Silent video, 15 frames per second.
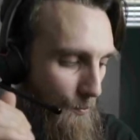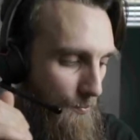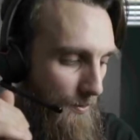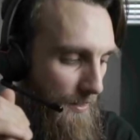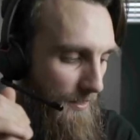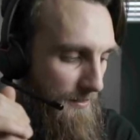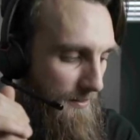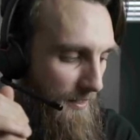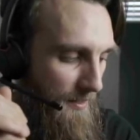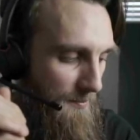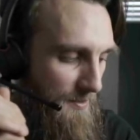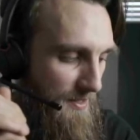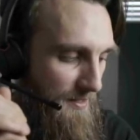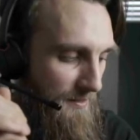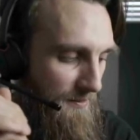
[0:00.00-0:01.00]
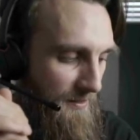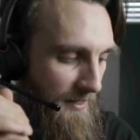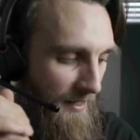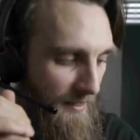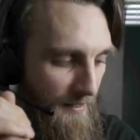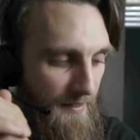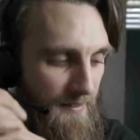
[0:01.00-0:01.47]
But I'm still
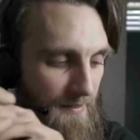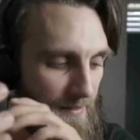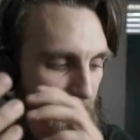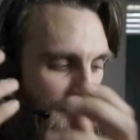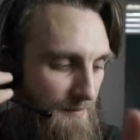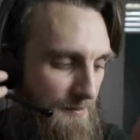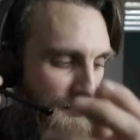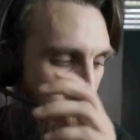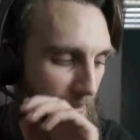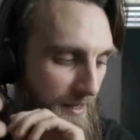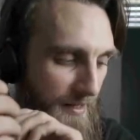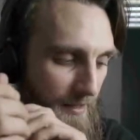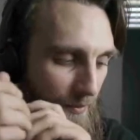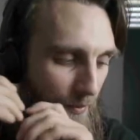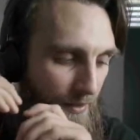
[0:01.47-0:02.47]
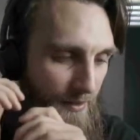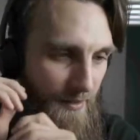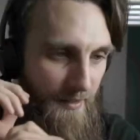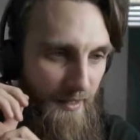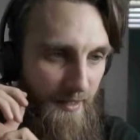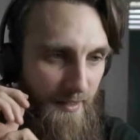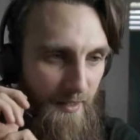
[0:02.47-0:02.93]
kind of debating whether or
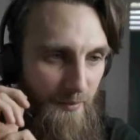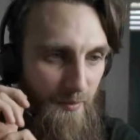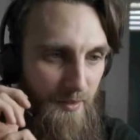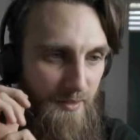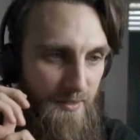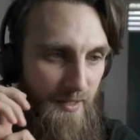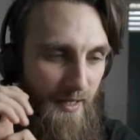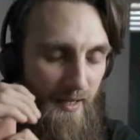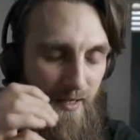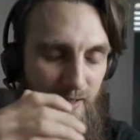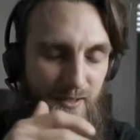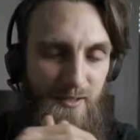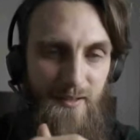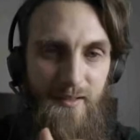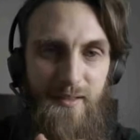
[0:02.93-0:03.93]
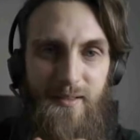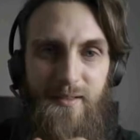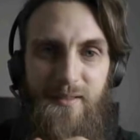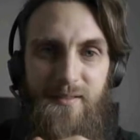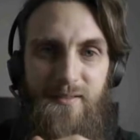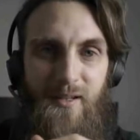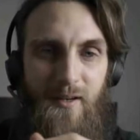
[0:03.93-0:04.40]
not I want to
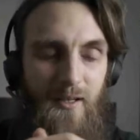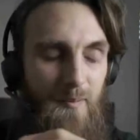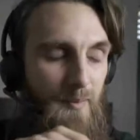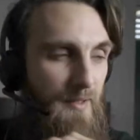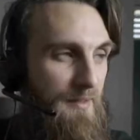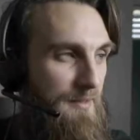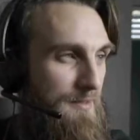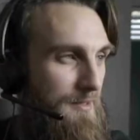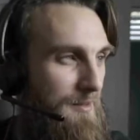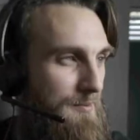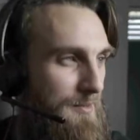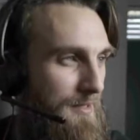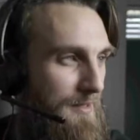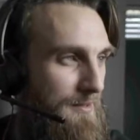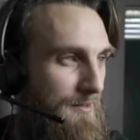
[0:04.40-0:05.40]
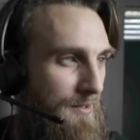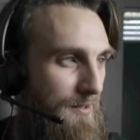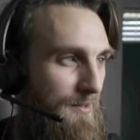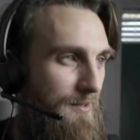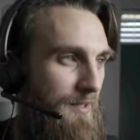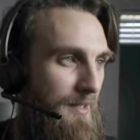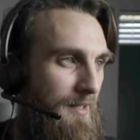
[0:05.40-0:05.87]
actually talk about the subject.
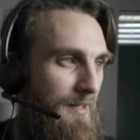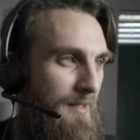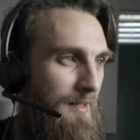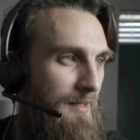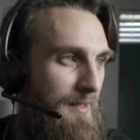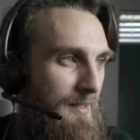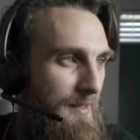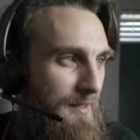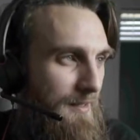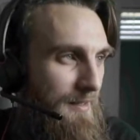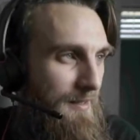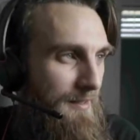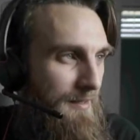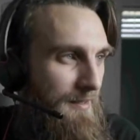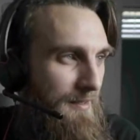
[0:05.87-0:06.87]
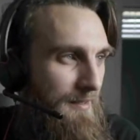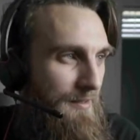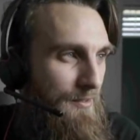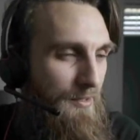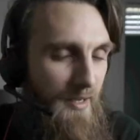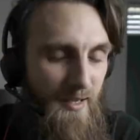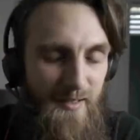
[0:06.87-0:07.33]
So
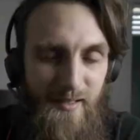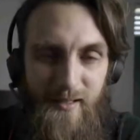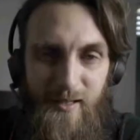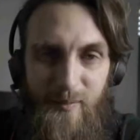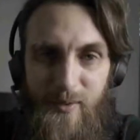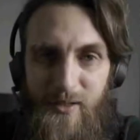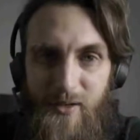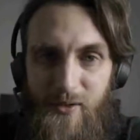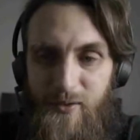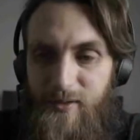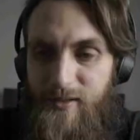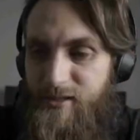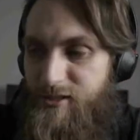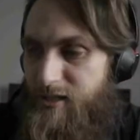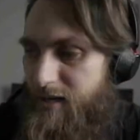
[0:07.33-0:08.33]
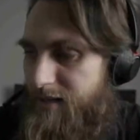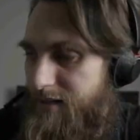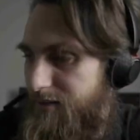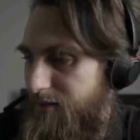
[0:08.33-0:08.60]
you guys can let me know in the chat,